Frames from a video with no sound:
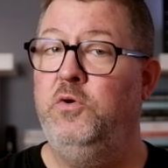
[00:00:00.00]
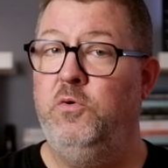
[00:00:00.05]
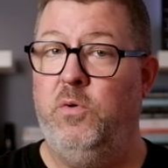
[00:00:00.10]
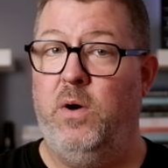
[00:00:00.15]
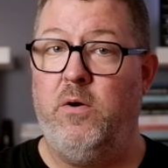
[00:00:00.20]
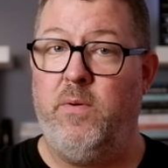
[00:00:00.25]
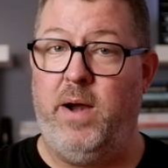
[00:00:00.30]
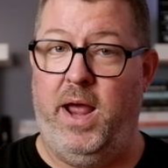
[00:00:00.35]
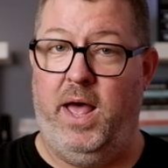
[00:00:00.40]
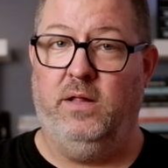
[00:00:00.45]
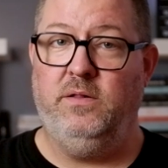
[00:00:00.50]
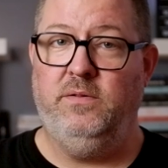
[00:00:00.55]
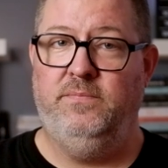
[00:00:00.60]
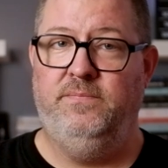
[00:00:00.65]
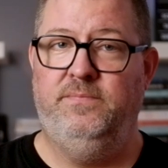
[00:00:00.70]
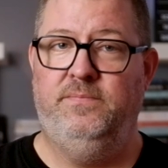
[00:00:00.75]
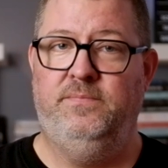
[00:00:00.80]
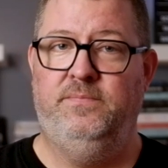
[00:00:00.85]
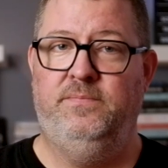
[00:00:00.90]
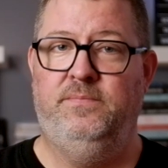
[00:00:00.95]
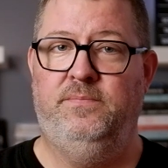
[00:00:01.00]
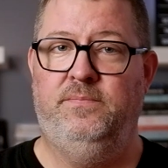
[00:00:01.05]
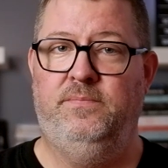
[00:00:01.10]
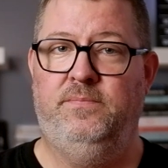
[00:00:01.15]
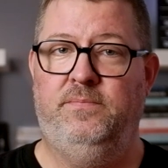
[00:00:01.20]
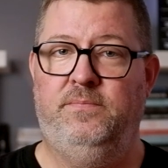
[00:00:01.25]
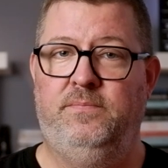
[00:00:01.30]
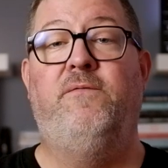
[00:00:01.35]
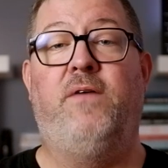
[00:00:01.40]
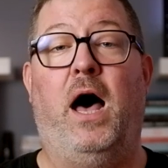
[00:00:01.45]
URL,
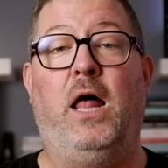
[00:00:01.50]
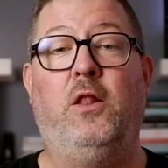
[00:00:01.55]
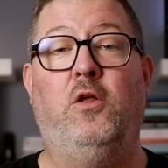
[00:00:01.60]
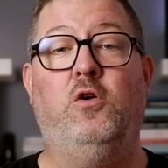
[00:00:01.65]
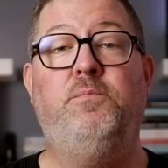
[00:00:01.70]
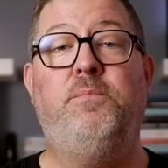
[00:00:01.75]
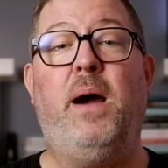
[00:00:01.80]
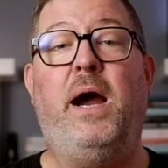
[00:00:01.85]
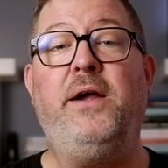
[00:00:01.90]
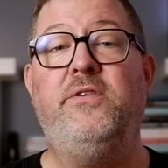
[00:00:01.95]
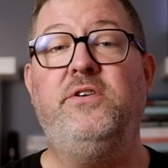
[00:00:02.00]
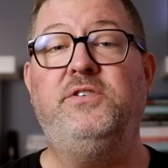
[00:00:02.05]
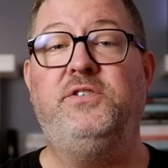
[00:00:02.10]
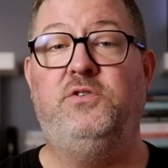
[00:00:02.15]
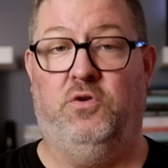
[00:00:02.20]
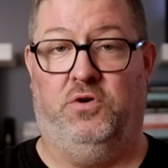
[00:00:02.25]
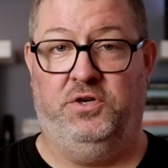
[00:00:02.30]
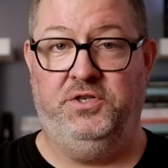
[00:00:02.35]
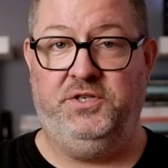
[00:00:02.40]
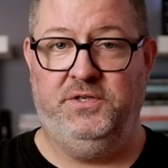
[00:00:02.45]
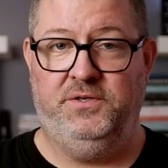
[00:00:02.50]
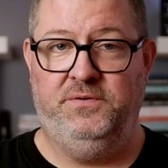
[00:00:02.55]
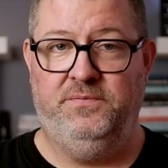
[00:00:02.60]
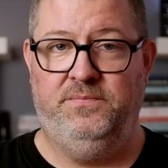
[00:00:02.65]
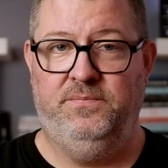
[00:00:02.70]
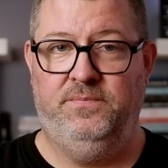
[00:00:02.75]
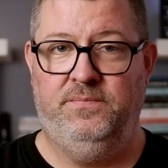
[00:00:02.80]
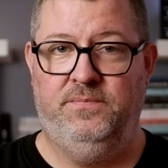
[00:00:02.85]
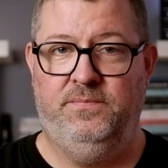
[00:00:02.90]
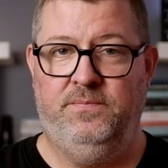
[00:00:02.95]
followed by the source,
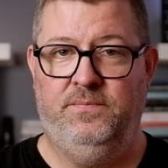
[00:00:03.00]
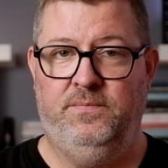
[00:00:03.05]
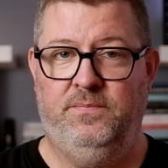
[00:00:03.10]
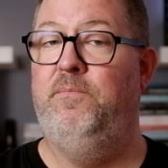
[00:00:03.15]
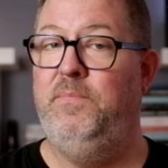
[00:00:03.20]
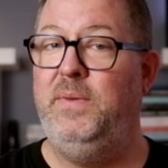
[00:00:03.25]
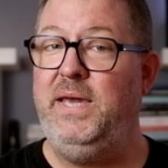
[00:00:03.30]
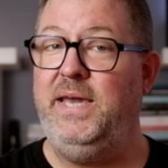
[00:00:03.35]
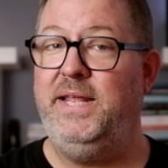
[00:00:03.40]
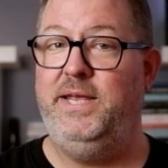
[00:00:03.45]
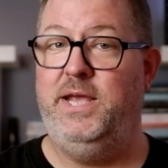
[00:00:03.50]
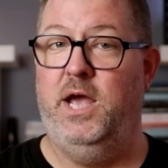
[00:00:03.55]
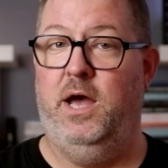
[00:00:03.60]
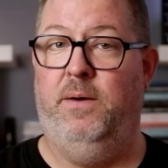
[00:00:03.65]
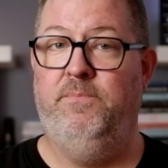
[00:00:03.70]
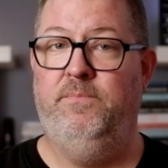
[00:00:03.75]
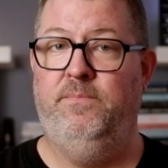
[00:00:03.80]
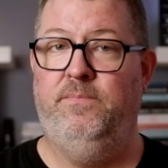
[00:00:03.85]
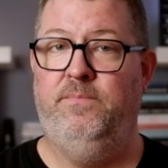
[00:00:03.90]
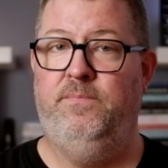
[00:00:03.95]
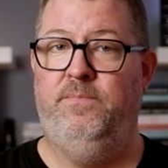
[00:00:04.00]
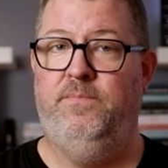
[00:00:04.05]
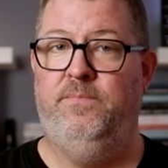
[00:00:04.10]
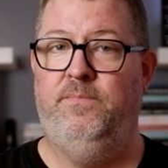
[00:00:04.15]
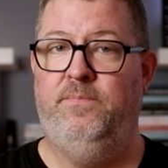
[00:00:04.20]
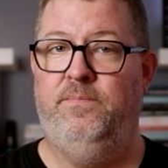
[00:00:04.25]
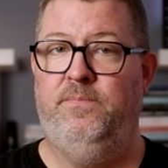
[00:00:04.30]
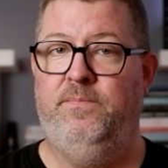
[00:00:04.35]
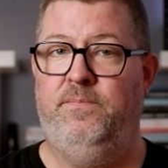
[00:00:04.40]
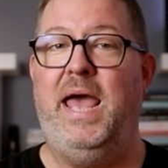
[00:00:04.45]
medium,
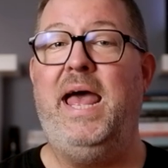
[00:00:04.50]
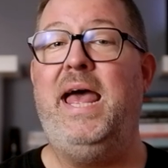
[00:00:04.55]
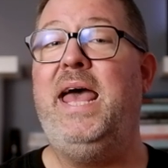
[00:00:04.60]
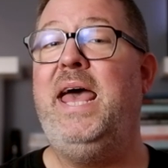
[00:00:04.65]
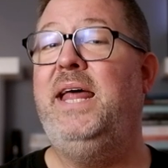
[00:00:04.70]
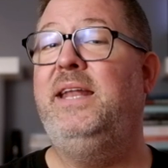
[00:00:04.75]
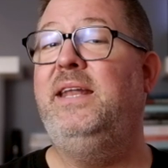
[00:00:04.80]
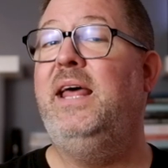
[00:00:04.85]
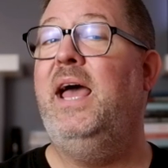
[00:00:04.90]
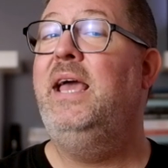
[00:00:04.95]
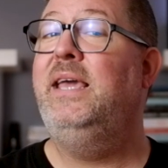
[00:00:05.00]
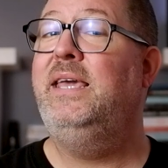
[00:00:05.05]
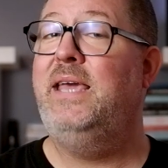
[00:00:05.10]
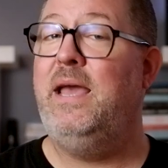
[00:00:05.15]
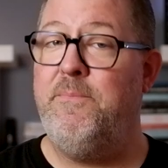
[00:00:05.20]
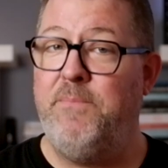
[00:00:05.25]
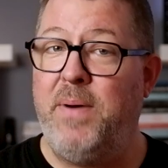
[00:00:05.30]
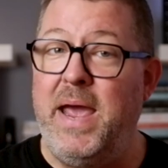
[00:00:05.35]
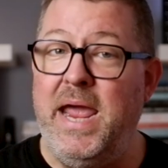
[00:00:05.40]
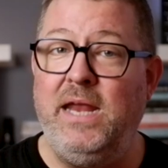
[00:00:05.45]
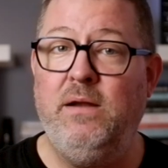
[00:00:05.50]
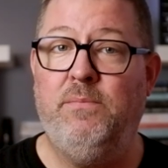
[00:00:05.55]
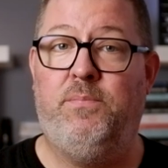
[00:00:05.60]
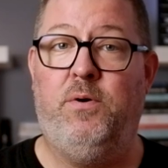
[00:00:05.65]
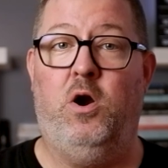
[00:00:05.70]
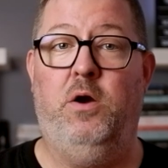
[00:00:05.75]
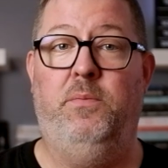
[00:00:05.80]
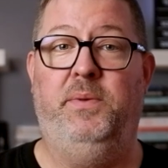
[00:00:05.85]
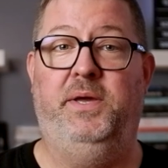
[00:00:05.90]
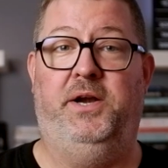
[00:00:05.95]
and campaign
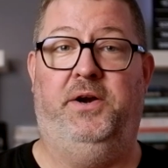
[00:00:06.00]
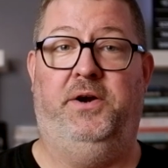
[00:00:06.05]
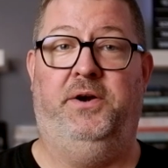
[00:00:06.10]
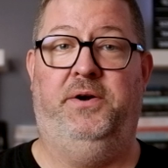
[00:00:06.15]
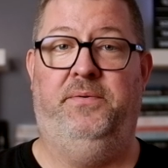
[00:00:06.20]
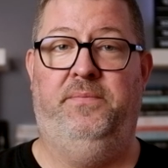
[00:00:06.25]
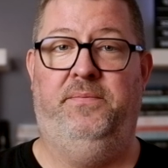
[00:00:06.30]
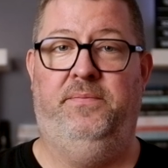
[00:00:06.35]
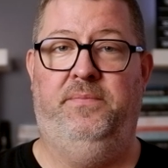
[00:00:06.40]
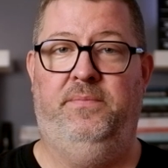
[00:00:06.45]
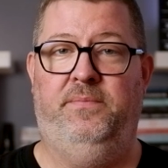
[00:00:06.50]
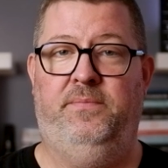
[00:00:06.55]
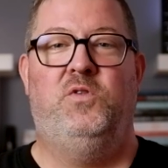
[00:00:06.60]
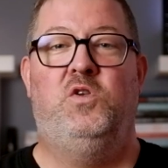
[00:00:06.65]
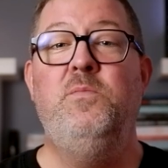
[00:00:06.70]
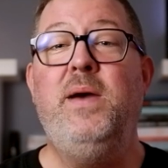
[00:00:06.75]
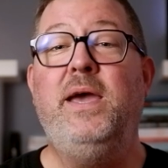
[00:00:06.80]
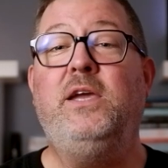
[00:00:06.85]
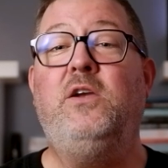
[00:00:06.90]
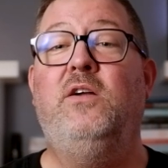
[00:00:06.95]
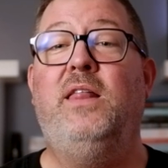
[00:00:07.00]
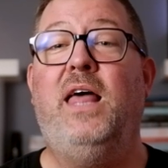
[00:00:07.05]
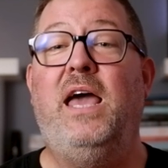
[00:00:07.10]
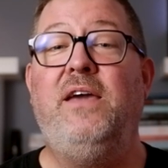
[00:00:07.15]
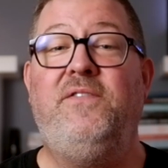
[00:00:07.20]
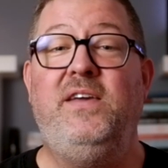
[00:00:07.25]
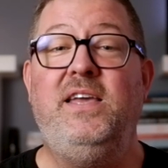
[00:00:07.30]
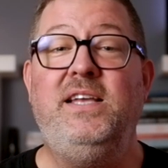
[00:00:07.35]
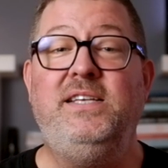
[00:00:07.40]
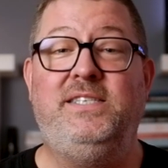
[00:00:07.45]
parameter. To make your
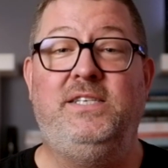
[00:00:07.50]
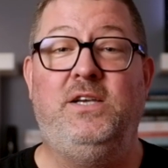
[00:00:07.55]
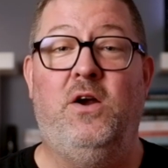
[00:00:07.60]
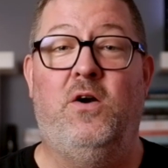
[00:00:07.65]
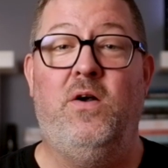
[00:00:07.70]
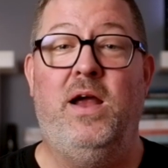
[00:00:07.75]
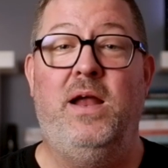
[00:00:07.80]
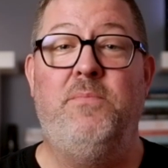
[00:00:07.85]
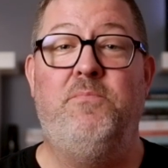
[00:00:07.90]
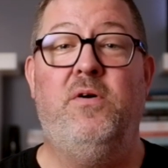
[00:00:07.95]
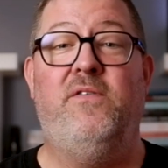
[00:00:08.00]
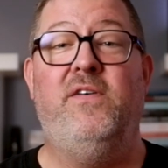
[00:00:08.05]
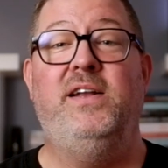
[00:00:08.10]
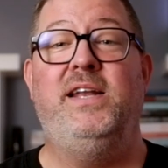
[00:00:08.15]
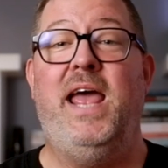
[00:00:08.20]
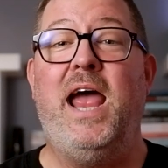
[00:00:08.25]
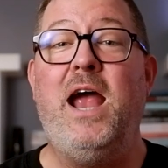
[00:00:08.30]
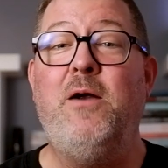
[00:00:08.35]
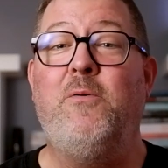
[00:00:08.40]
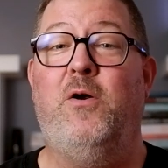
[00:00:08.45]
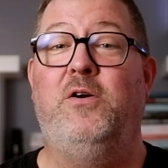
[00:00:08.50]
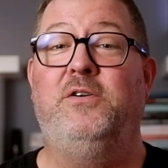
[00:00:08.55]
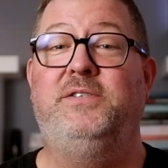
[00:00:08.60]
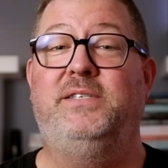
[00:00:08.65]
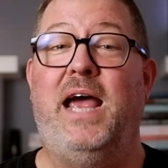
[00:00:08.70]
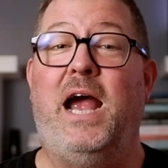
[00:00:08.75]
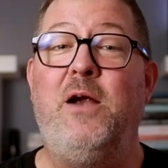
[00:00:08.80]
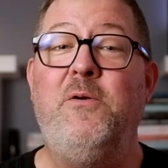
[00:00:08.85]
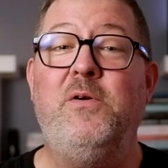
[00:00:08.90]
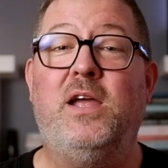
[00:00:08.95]
life easier and prevent
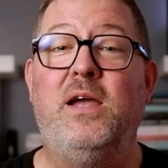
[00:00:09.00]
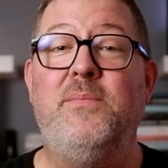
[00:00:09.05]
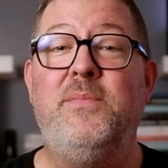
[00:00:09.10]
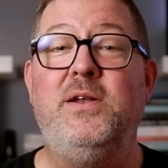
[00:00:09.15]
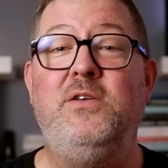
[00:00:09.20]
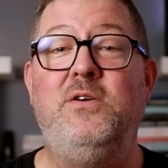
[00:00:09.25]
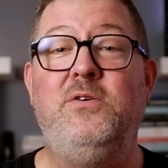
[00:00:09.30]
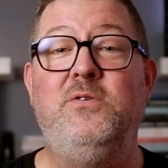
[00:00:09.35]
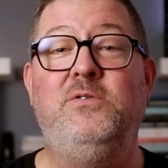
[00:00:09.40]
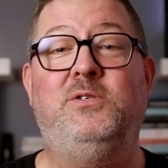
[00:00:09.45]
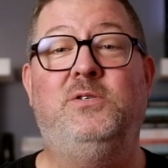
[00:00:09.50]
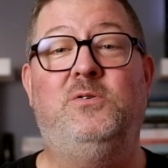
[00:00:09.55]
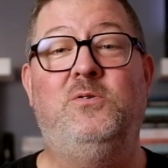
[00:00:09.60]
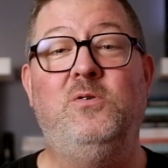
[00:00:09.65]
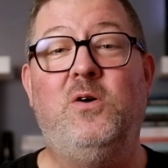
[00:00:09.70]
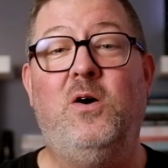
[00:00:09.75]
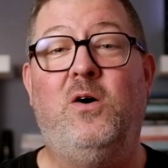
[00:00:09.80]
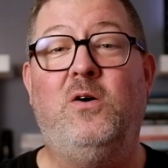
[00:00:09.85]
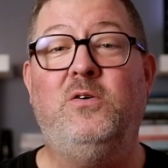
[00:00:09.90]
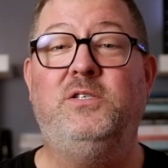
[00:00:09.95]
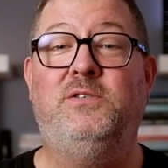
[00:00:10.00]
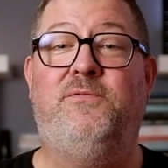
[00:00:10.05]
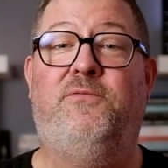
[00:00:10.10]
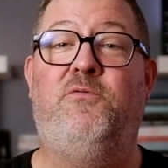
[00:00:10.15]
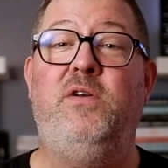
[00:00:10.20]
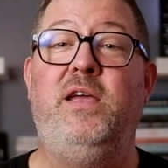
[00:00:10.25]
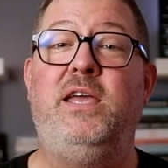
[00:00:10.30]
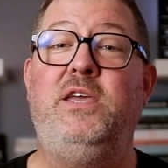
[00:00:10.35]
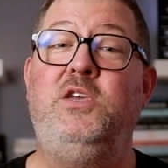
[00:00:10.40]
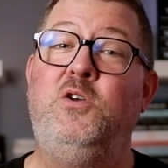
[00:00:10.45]
errors, I recommend you use Google's
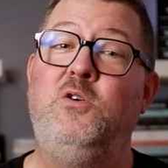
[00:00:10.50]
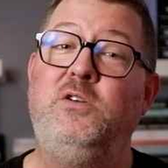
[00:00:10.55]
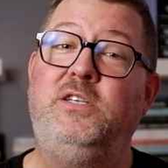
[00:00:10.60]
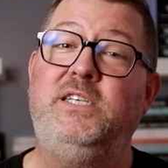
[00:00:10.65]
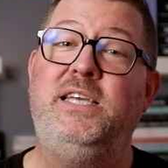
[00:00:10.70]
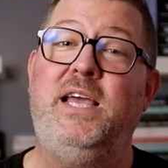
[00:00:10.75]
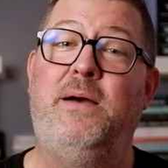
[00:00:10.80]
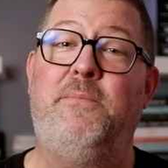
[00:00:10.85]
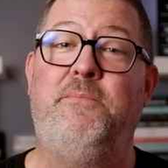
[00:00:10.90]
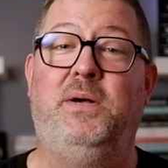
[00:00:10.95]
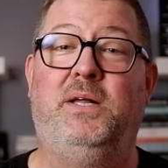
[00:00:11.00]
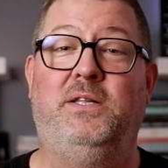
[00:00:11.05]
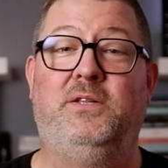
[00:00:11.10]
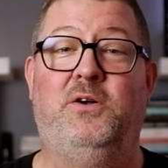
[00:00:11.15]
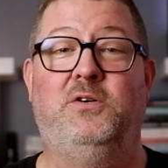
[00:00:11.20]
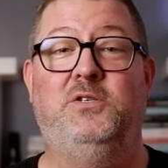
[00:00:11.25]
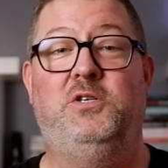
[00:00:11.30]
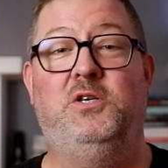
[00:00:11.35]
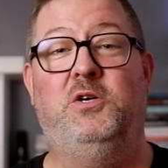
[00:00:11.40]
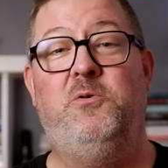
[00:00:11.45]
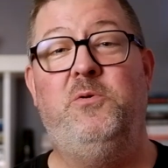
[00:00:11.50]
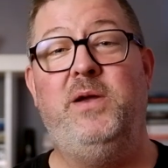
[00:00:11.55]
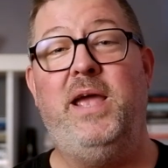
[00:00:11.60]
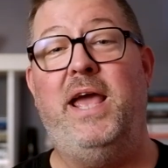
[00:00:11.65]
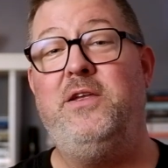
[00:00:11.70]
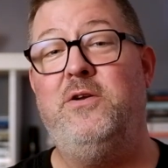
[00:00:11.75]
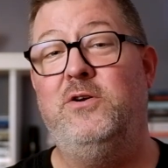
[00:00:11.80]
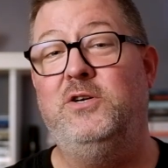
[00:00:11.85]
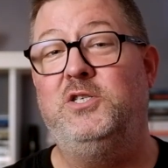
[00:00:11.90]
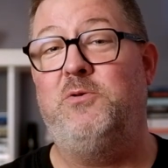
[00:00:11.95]
free UTM builder to
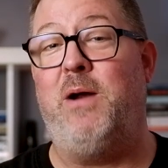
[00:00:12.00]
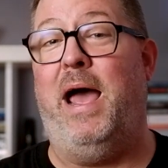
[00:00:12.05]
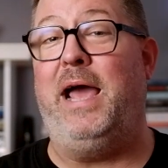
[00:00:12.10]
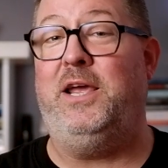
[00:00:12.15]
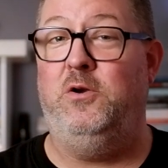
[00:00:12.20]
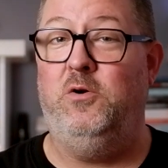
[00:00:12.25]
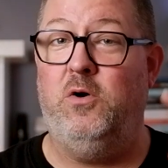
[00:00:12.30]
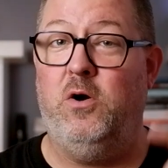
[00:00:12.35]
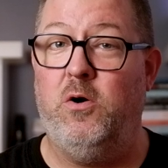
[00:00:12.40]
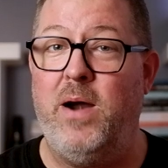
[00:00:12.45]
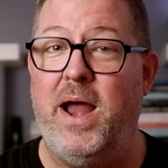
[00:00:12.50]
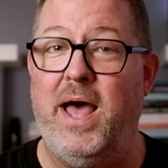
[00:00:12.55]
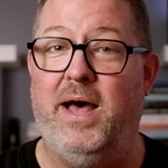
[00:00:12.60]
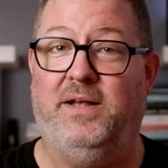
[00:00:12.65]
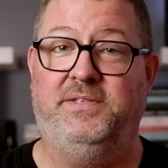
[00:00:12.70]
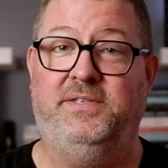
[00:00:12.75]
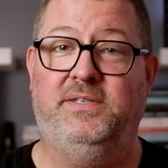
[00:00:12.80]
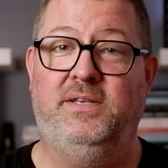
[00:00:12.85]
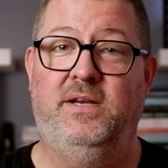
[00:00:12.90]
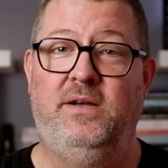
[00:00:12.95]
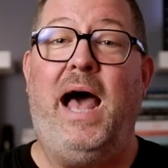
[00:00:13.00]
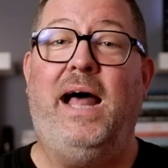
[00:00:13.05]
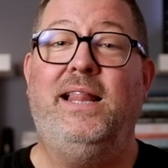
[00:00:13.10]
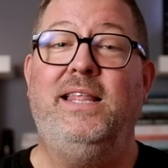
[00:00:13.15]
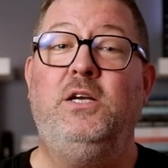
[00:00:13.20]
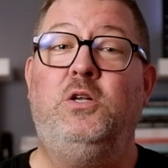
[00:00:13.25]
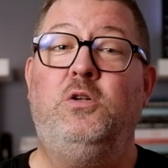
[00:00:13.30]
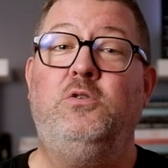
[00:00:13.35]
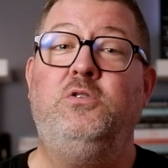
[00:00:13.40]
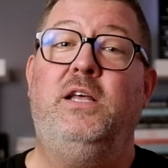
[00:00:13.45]
create your track URLs. I'll
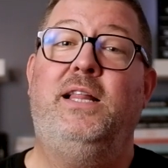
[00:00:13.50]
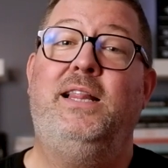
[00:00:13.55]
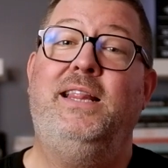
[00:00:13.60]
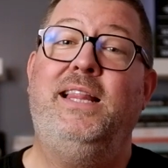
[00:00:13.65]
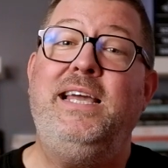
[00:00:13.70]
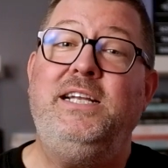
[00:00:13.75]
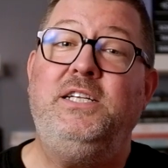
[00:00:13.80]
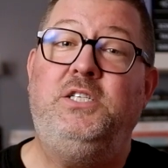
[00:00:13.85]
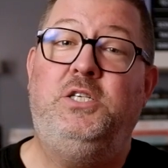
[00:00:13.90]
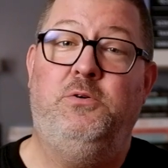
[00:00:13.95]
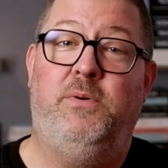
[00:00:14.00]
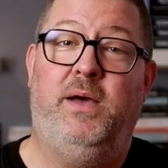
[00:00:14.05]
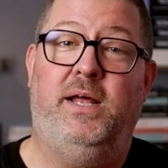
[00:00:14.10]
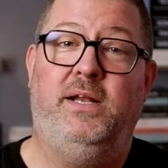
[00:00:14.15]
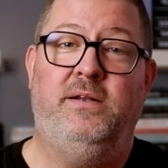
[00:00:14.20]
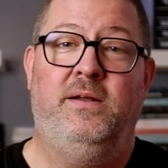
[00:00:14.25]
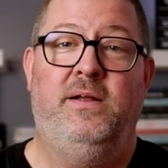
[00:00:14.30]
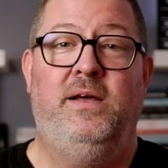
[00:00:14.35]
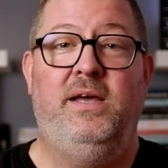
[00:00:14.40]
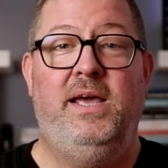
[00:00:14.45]
include a link to it